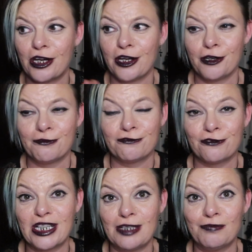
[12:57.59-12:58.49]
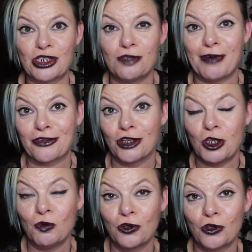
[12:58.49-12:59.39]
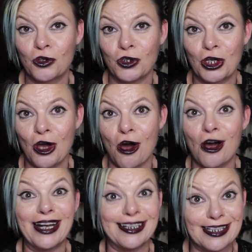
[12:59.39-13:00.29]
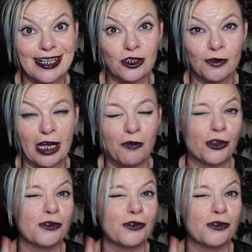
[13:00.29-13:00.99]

a free mystery bag that you could have got, and I didn't end up getting one.